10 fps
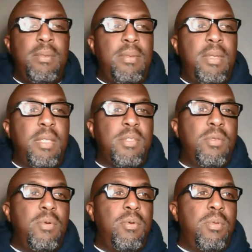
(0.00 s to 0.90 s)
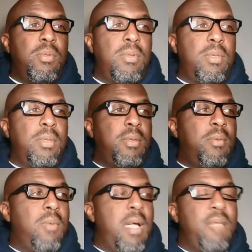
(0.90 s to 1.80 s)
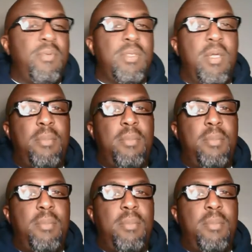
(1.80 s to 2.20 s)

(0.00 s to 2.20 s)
at school, and the wife will talk